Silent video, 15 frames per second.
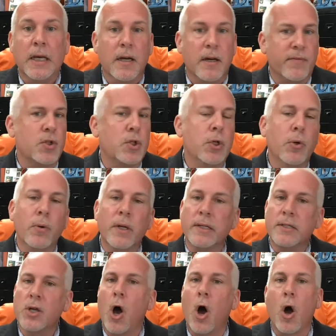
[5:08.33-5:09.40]
of
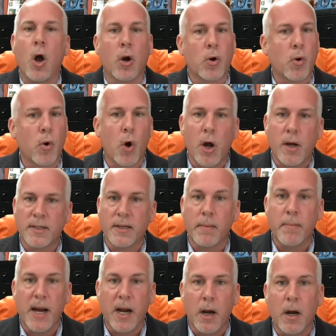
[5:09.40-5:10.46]
students across
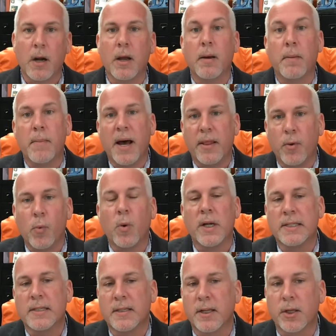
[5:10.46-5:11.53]
America by the
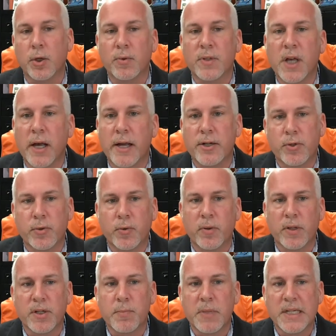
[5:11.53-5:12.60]
ones that you touch through
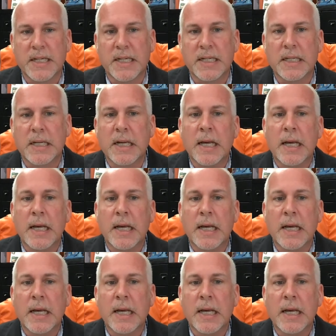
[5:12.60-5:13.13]
this business.